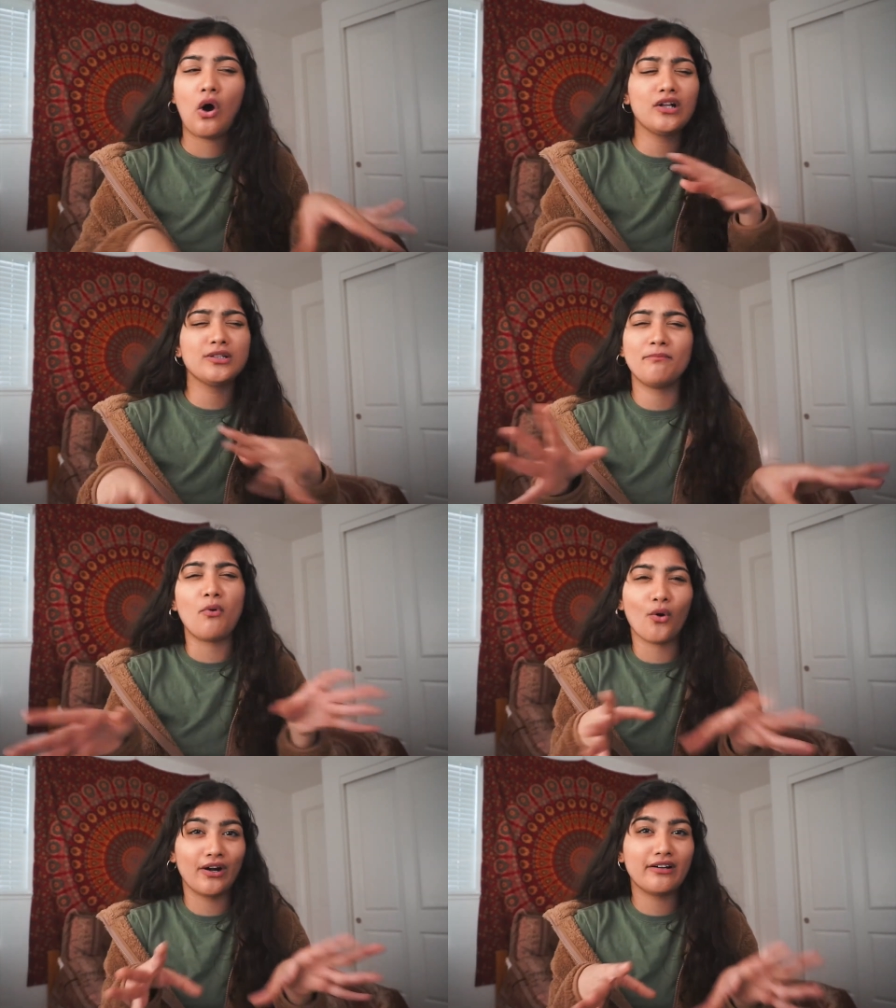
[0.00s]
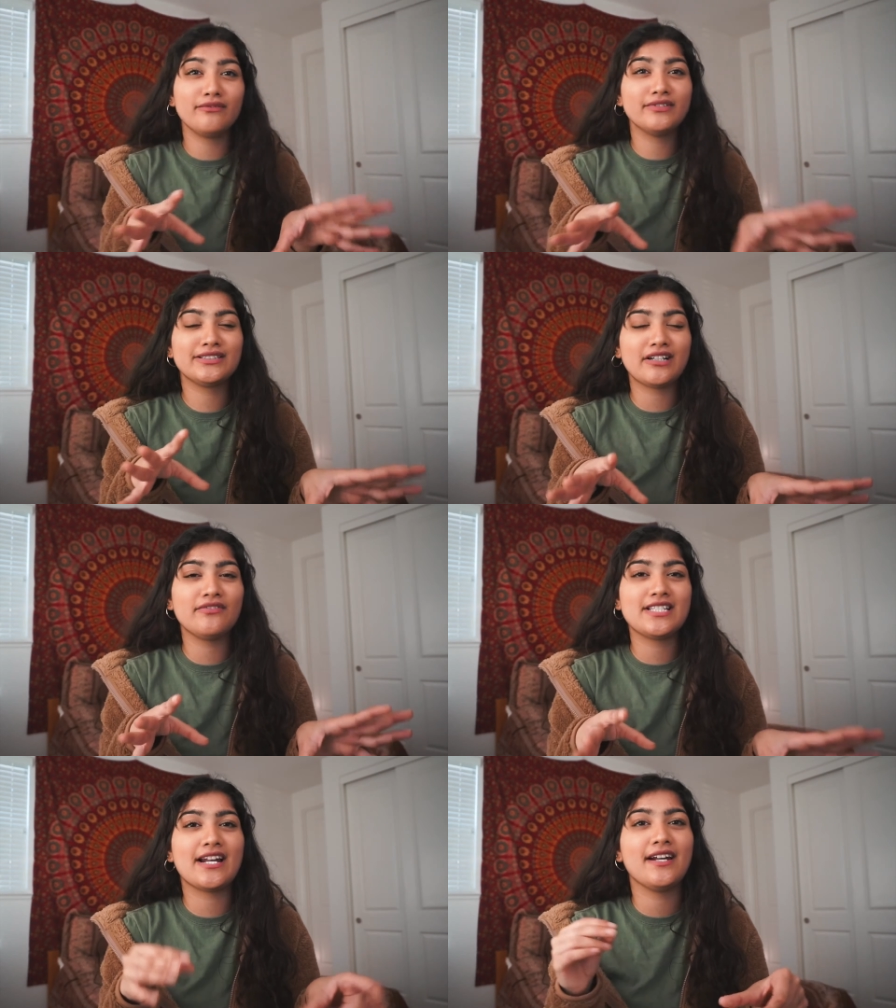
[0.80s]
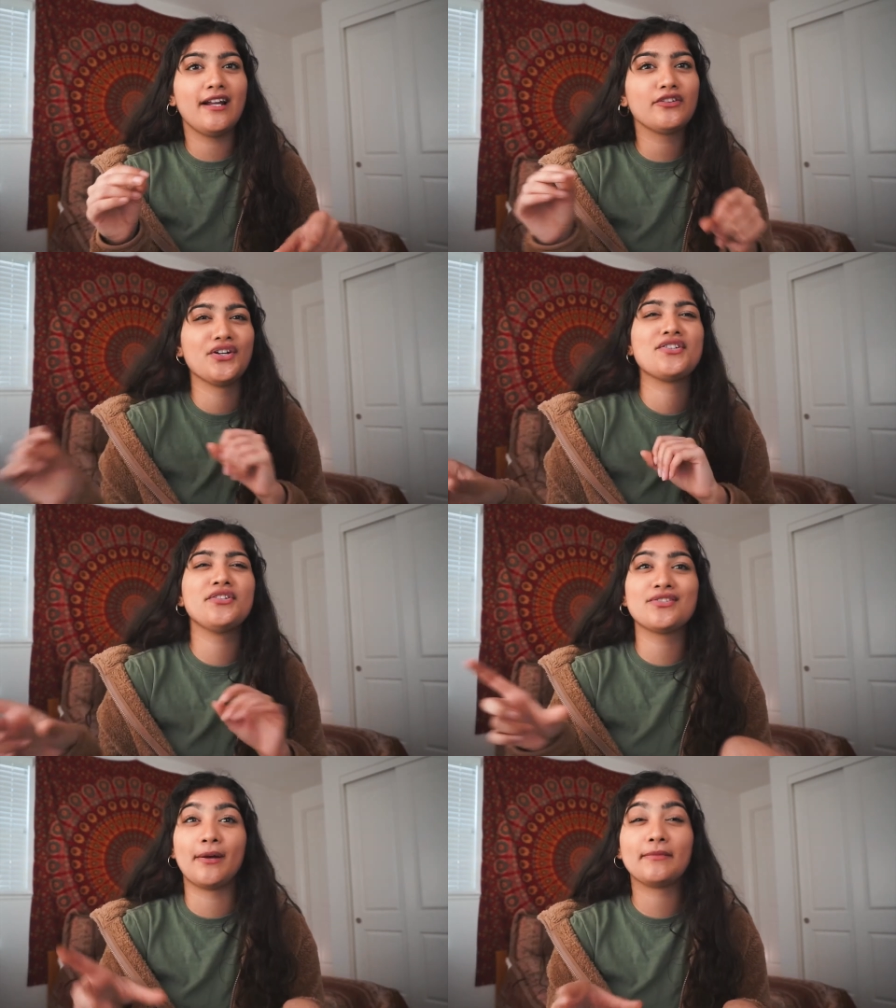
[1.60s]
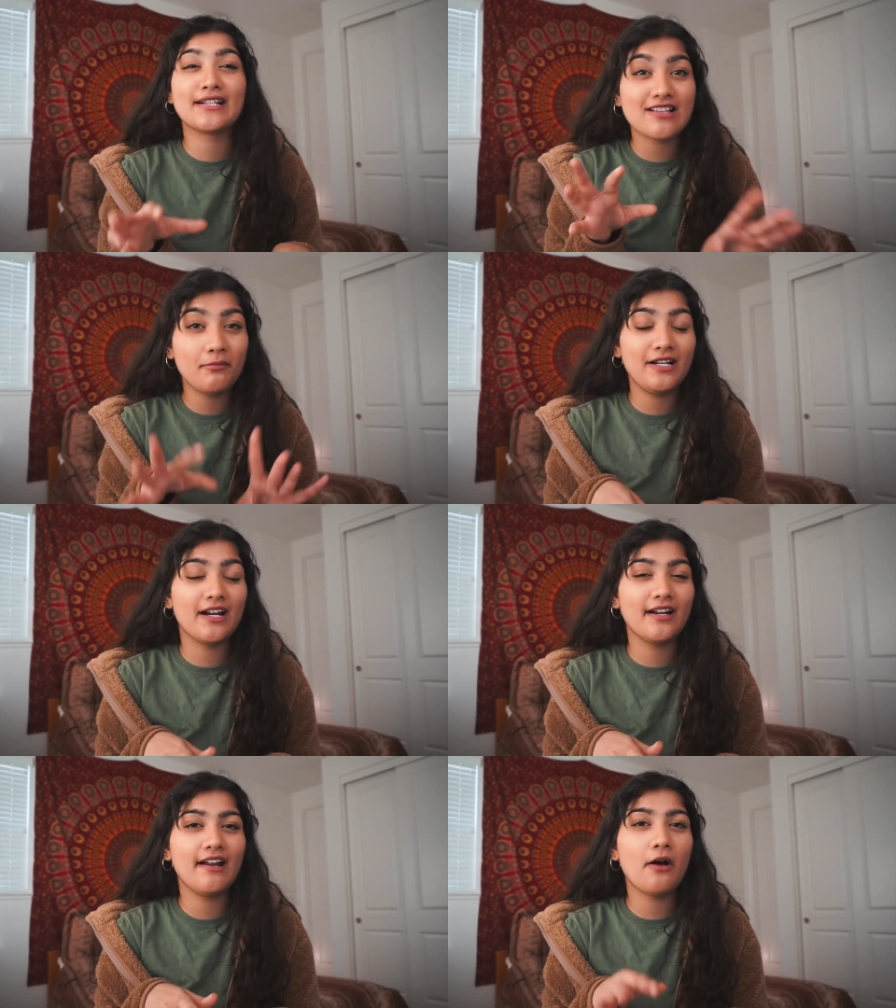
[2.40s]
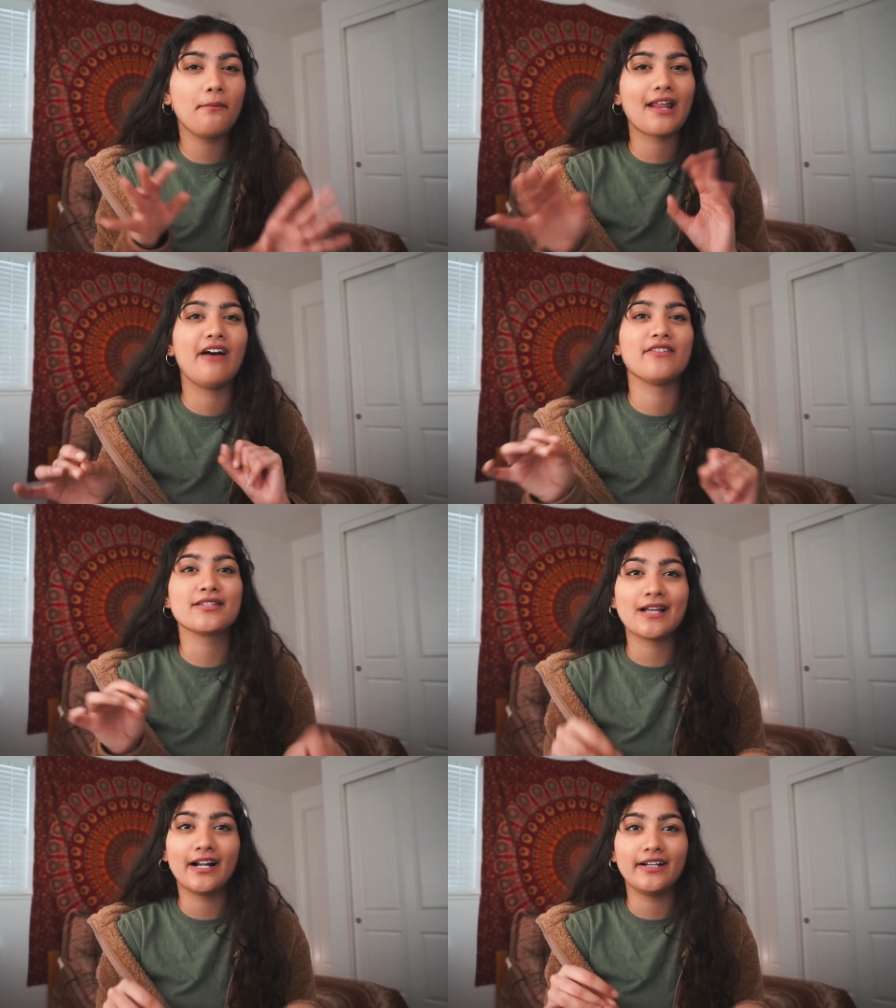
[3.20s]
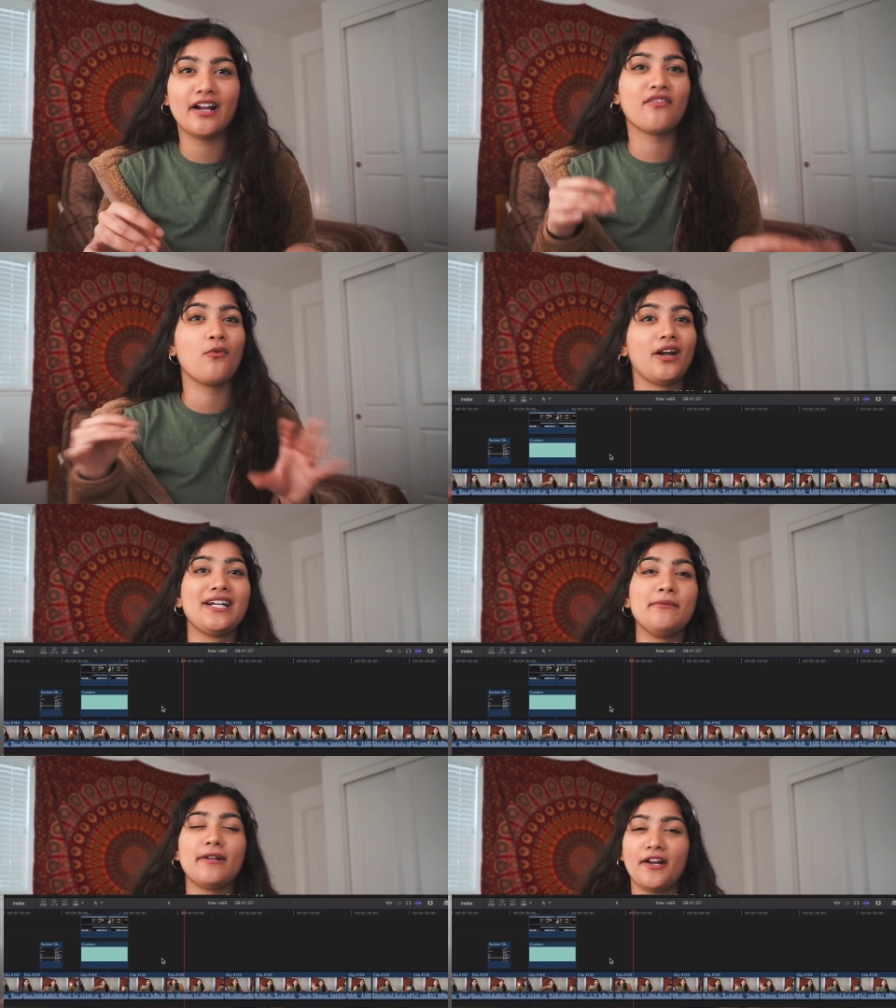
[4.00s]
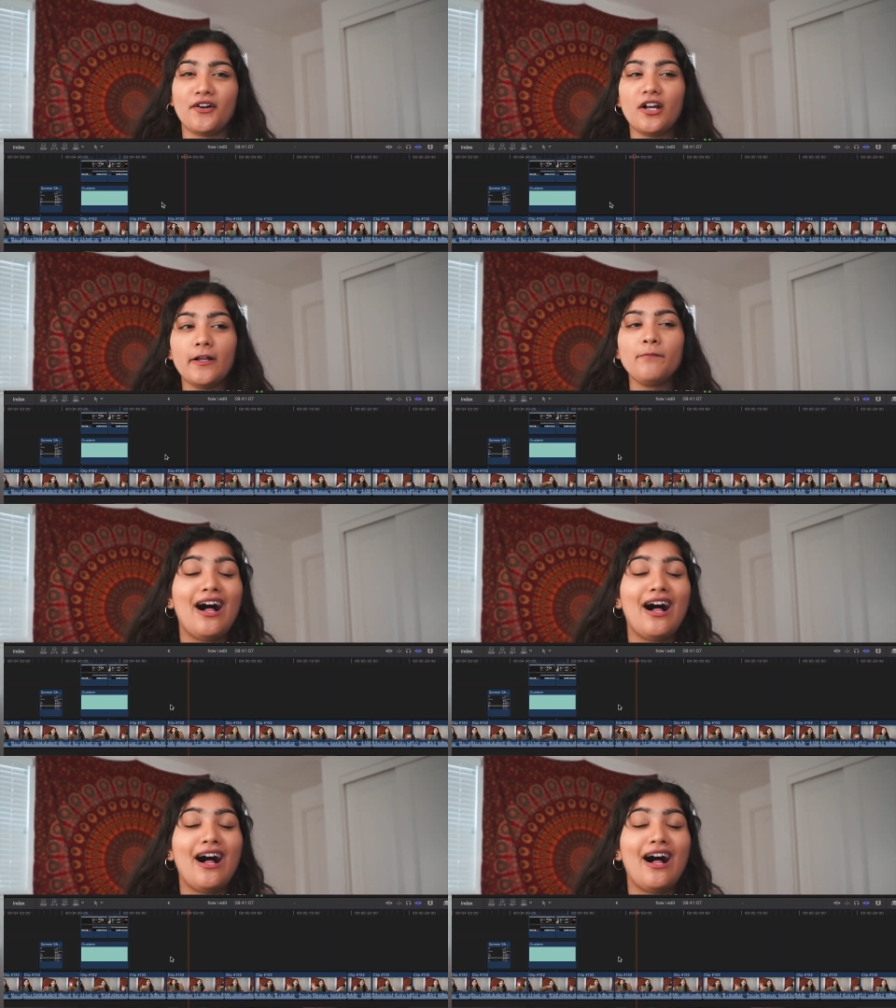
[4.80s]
all the boring stuff is edited out. There's still some things that will be edited out, but I haven't decided yet if I want to keep it in or not.